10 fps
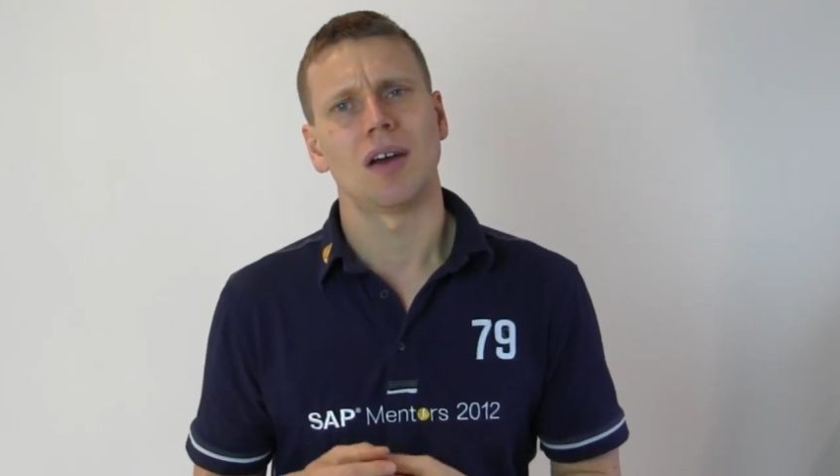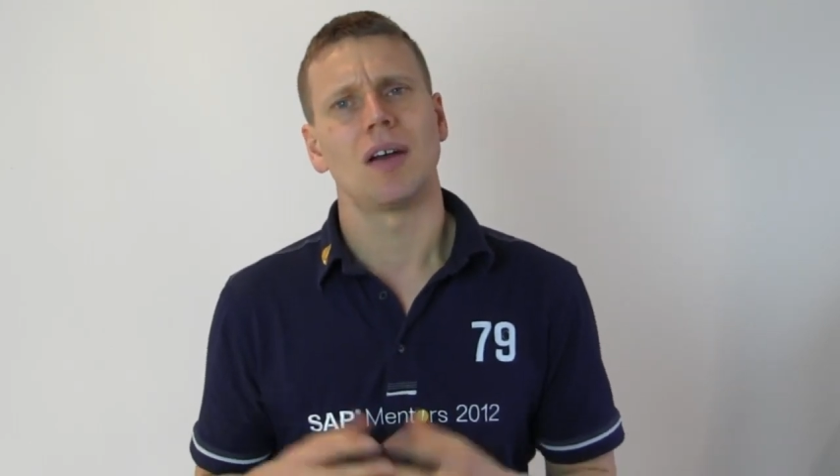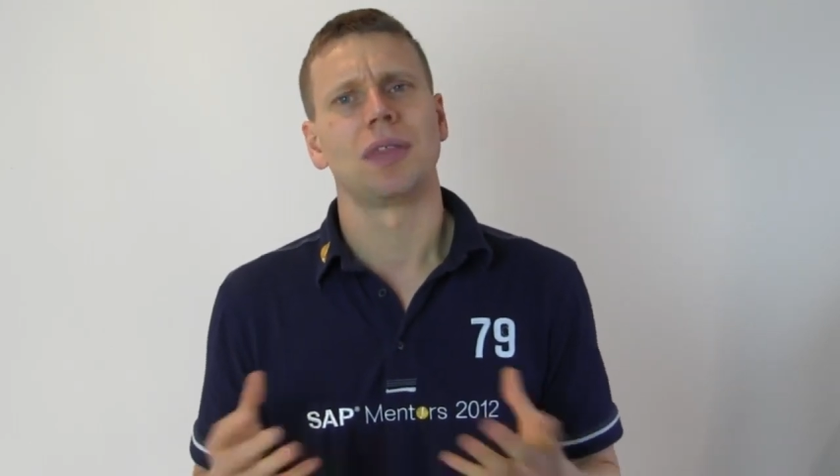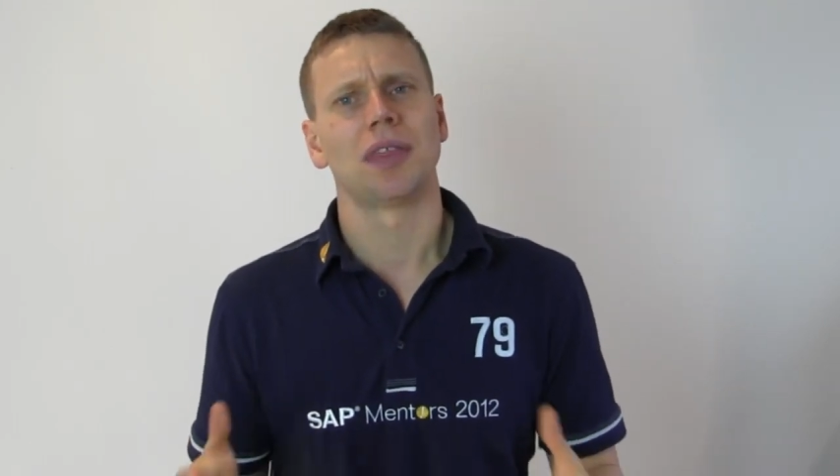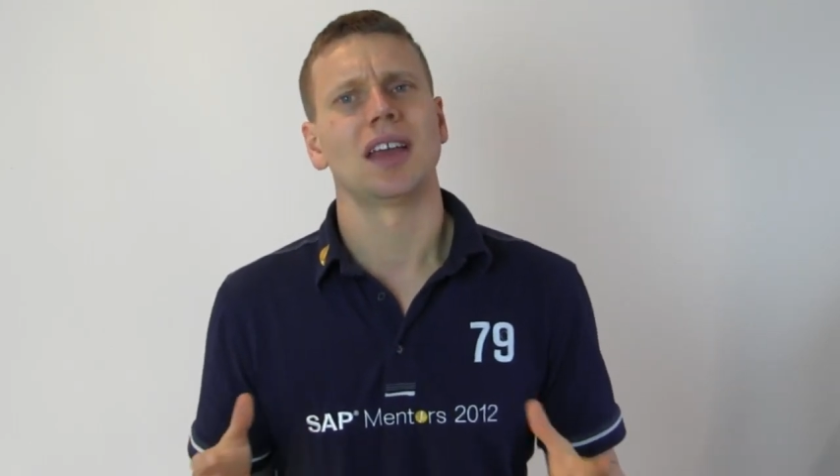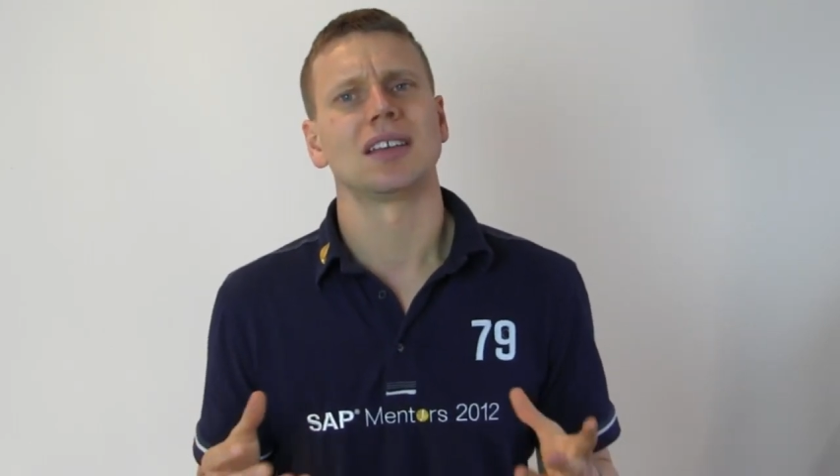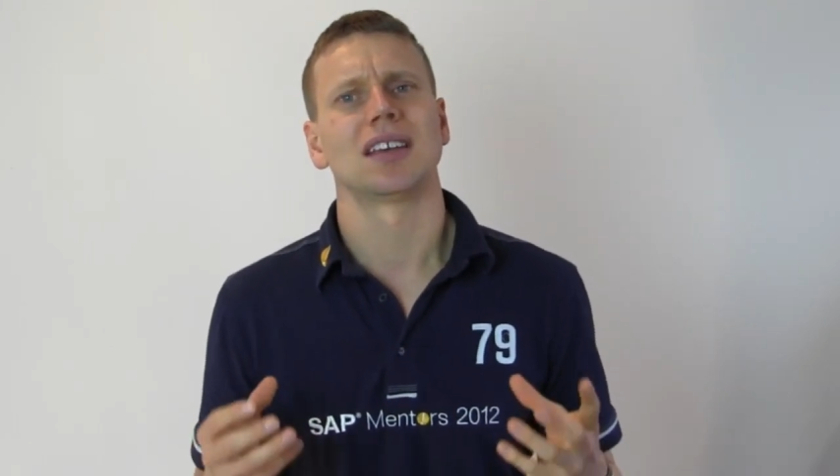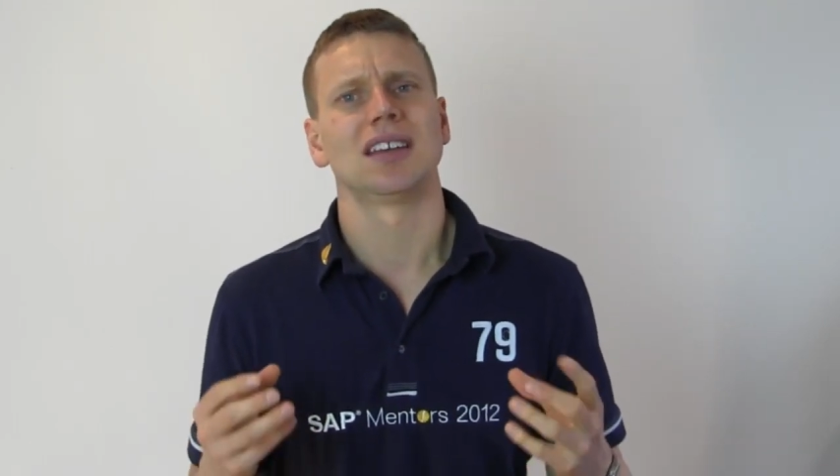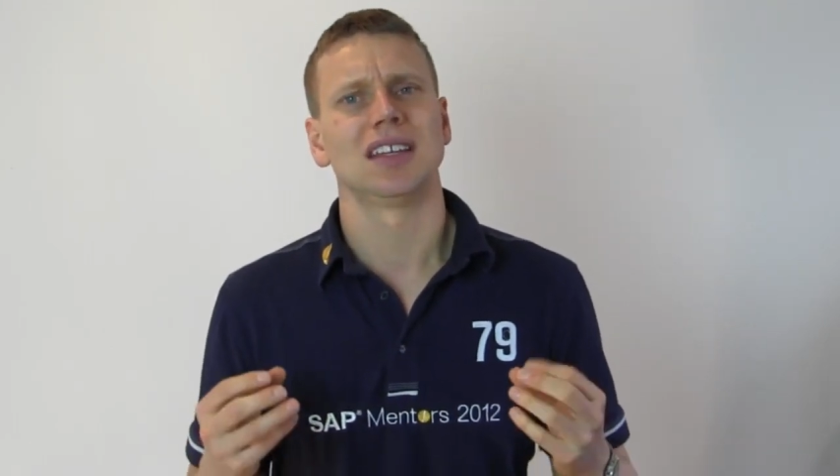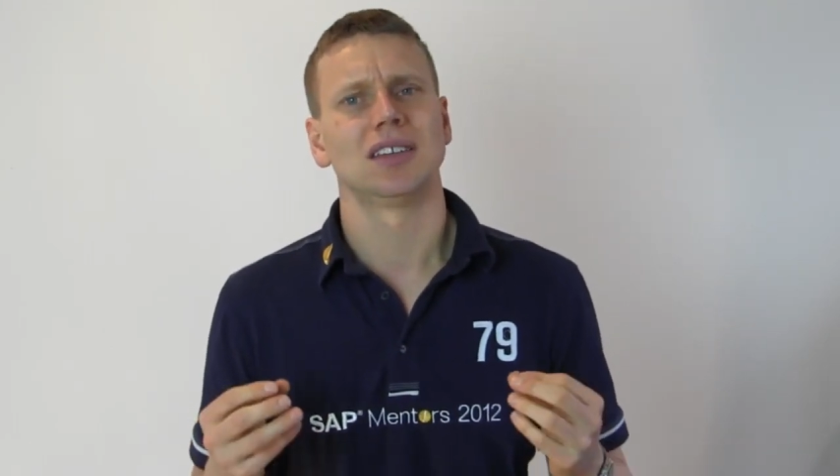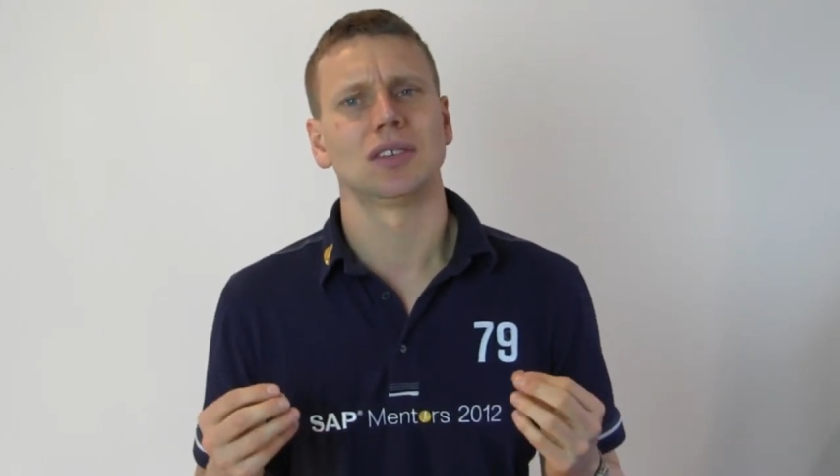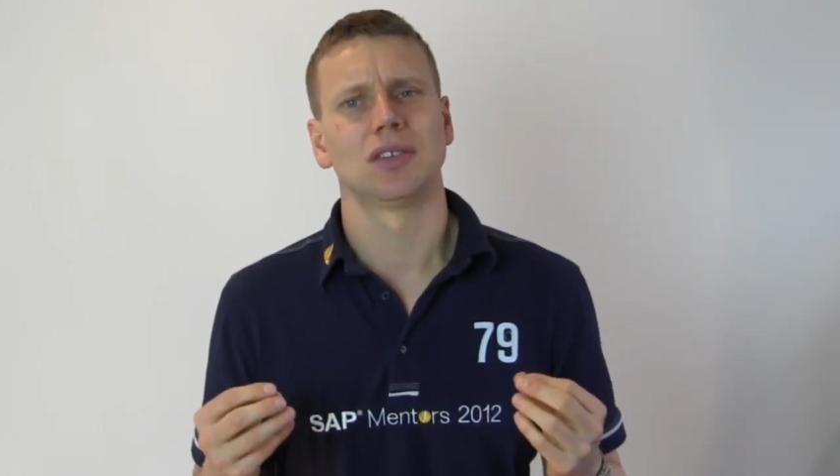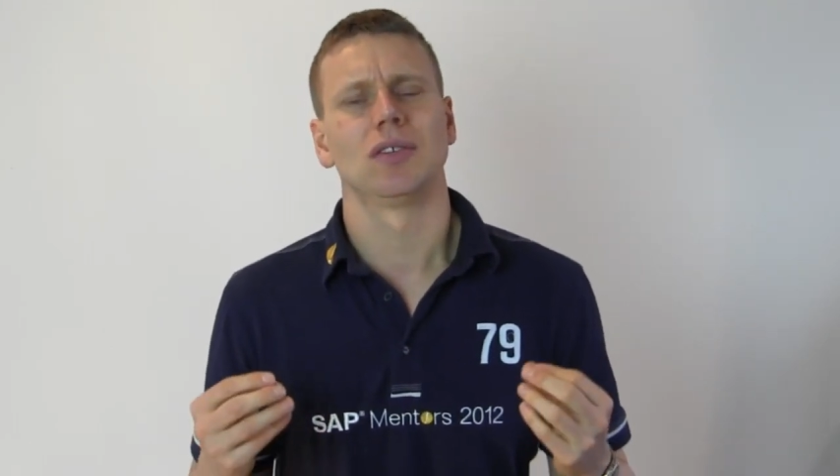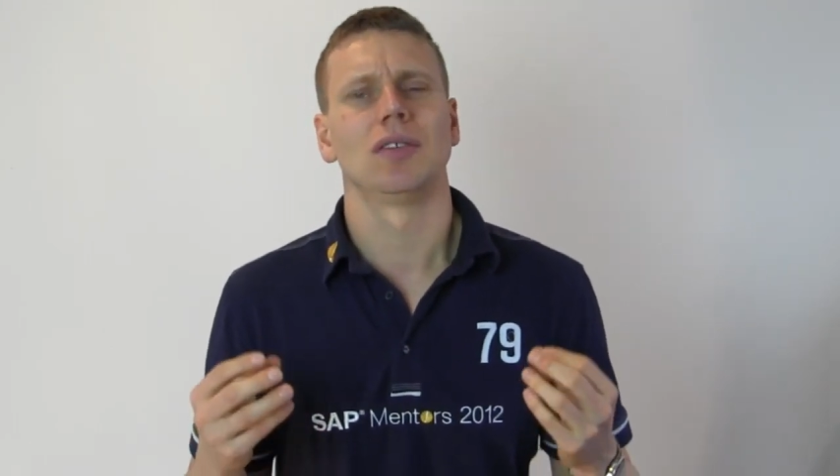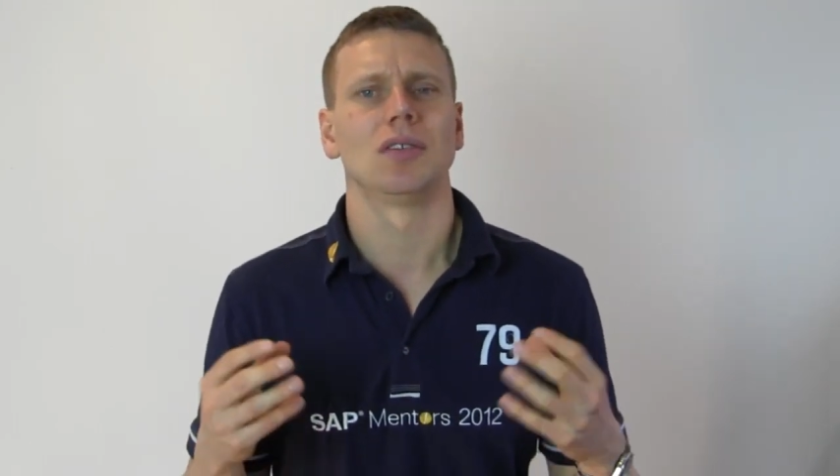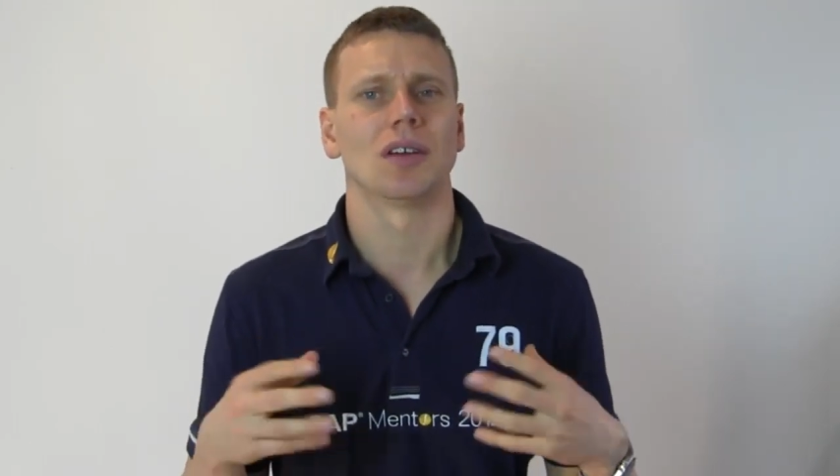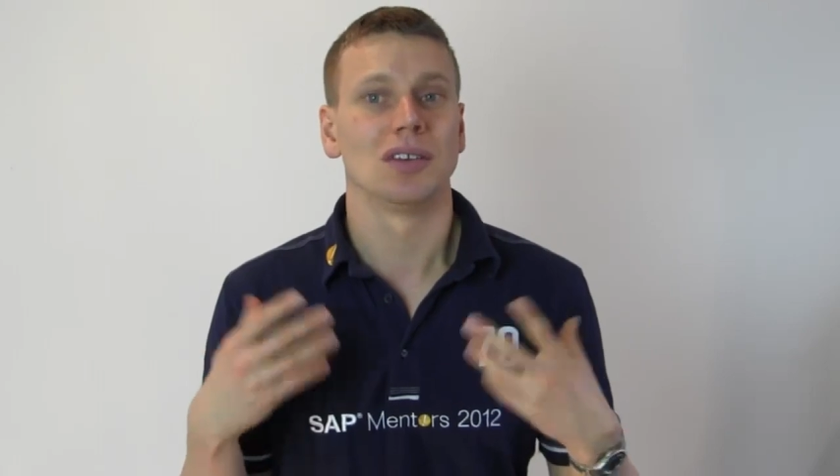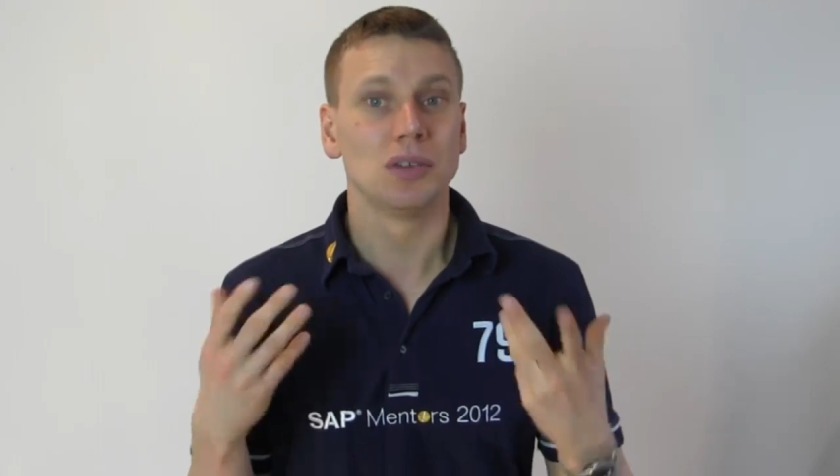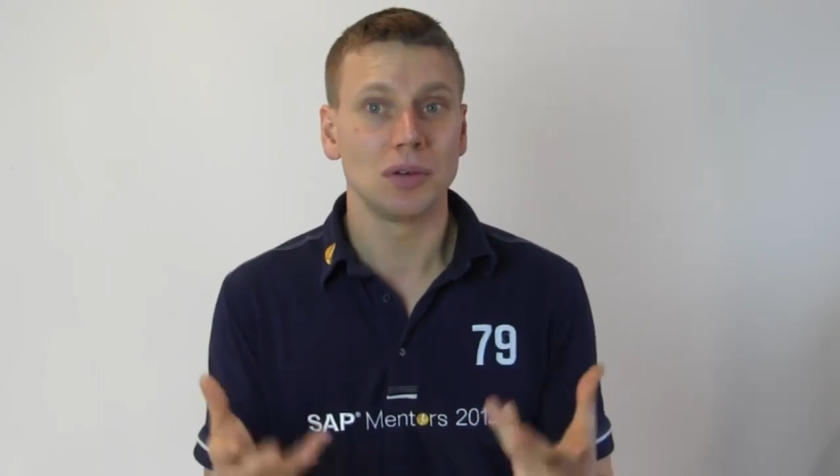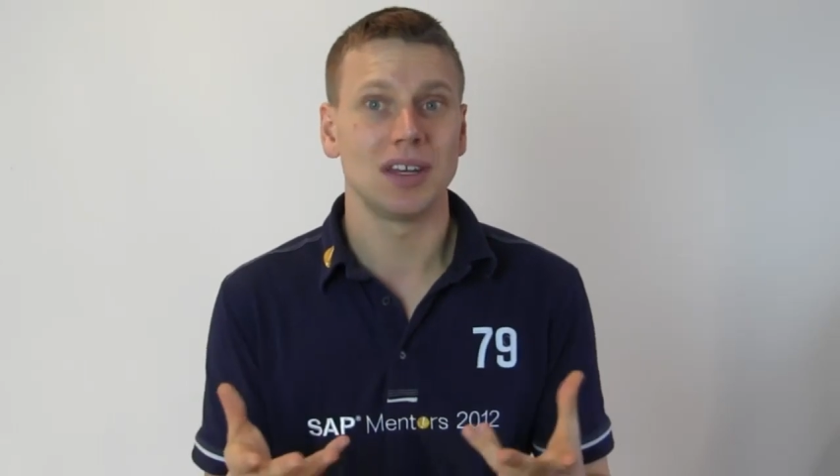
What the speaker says: on things you